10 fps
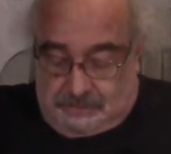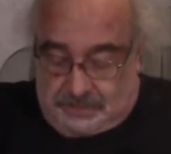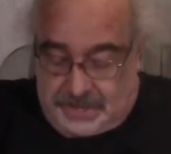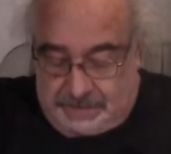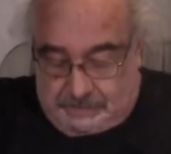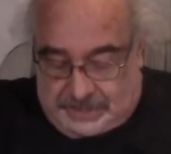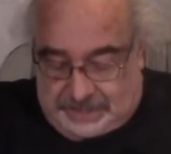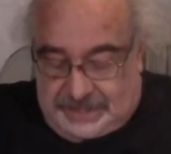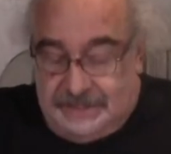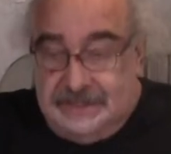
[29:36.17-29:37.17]
PIP
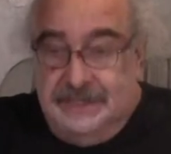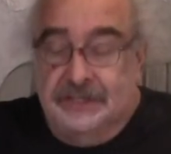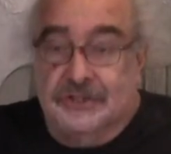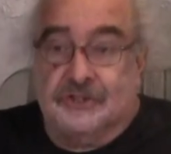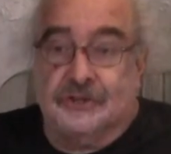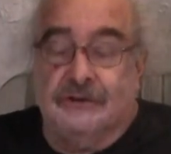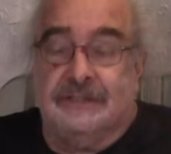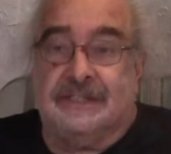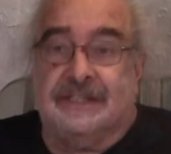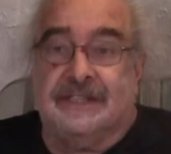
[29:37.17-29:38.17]
is the
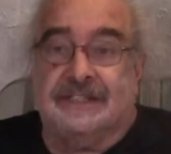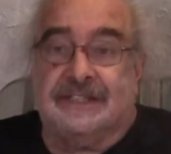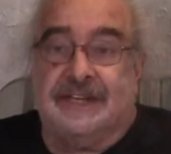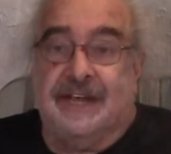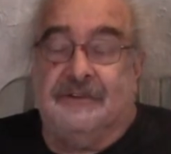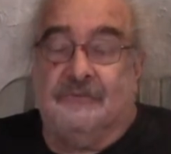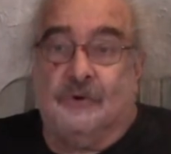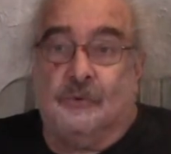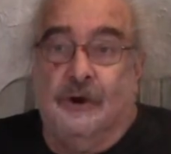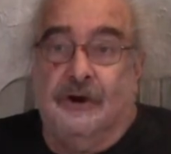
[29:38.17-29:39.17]
insurance that the state
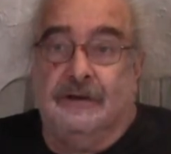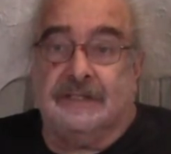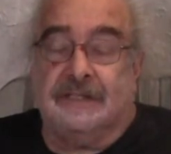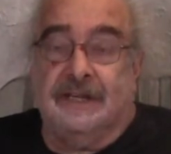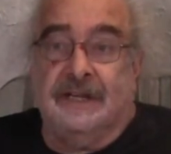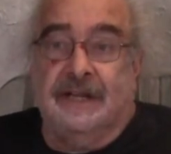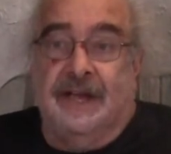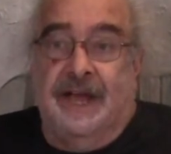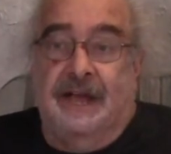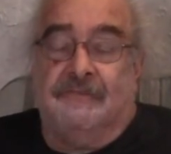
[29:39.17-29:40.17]
requires
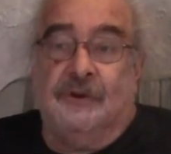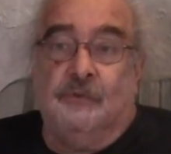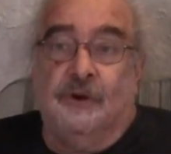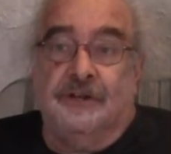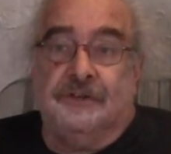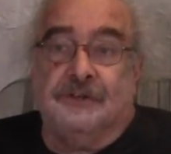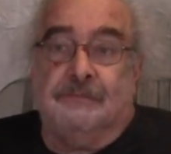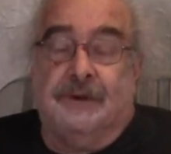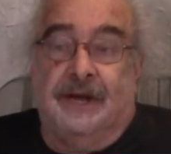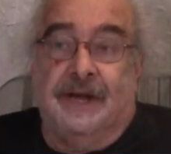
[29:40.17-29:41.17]
everyone to
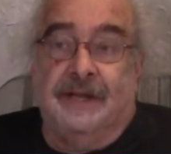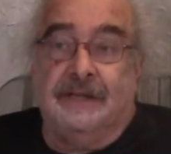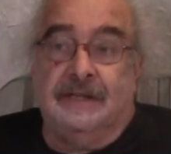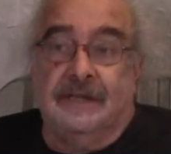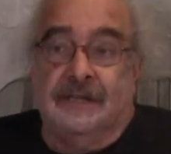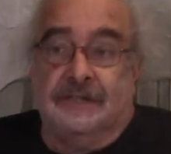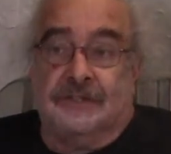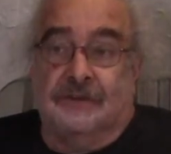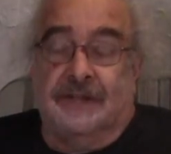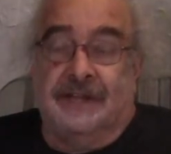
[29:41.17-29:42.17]
buy
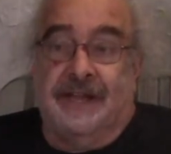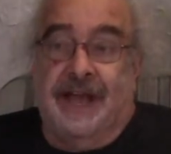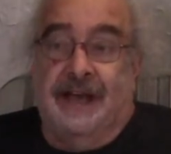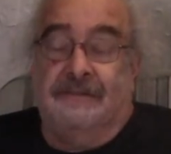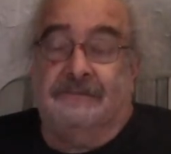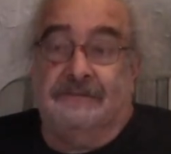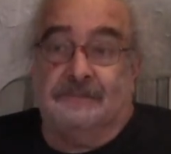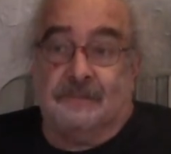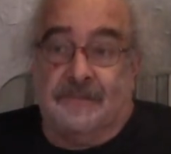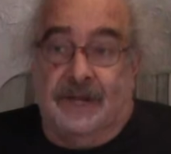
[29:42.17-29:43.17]
so that they have
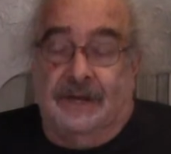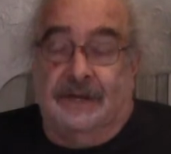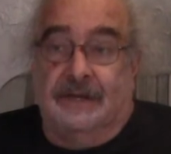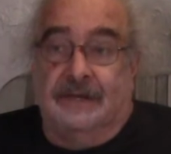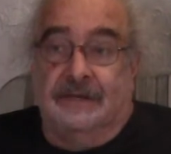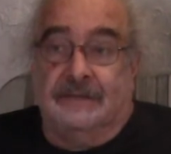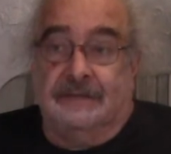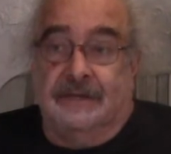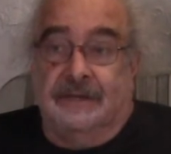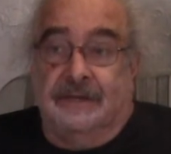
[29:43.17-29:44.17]
uh,
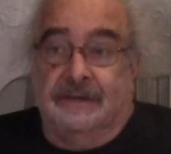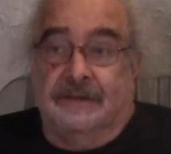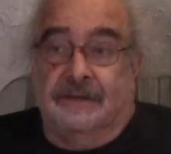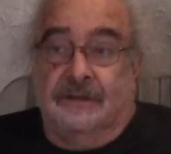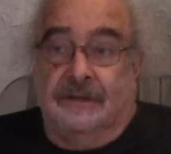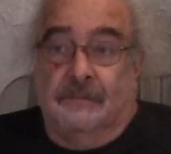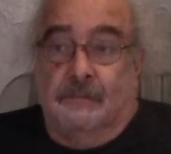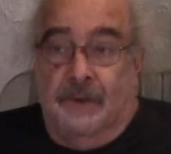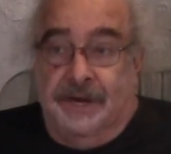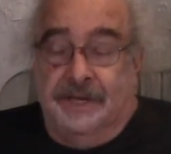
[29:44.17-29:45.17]

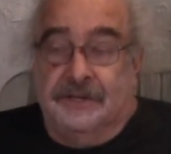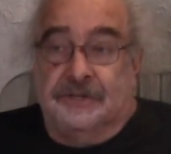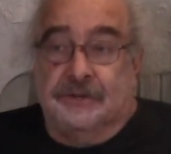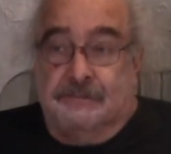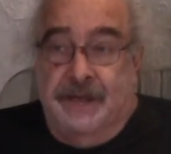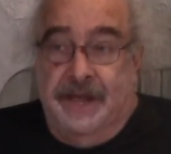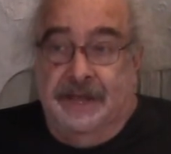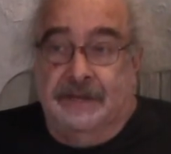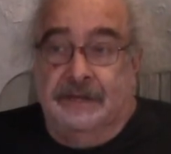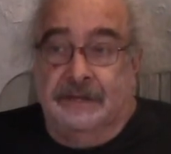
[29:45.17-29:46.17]
money to
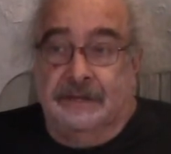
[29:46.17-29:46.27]
pay